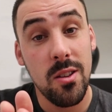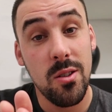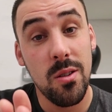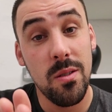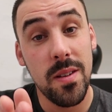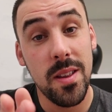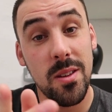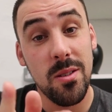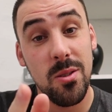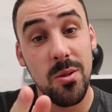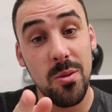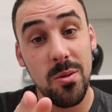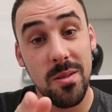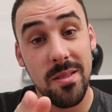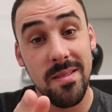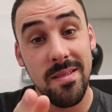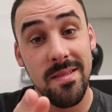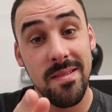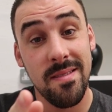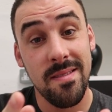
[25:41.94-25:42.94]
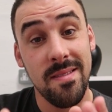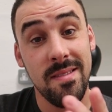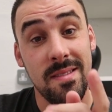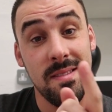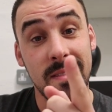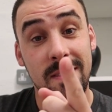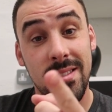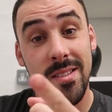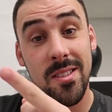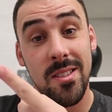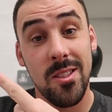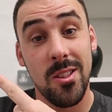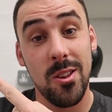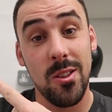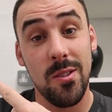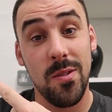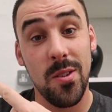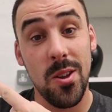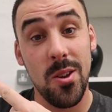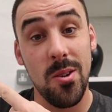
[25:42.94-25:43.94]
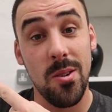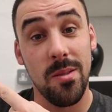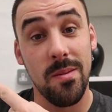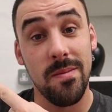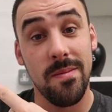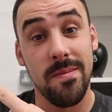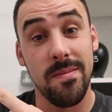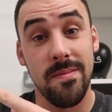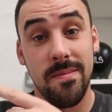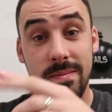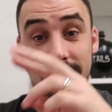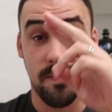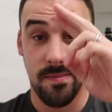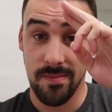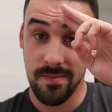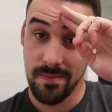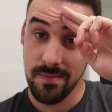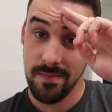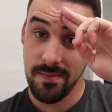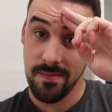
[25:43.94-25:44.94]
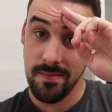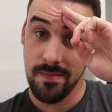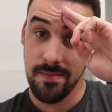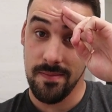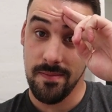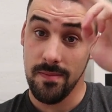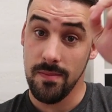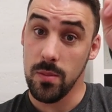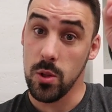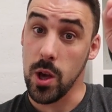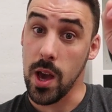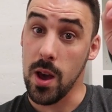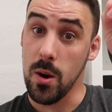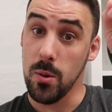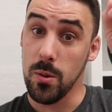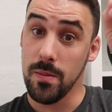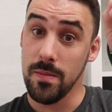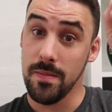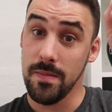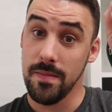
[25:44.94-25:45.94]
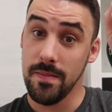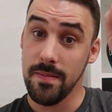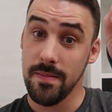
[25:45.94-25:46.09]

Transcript: two videos chosen just for you. Ciao.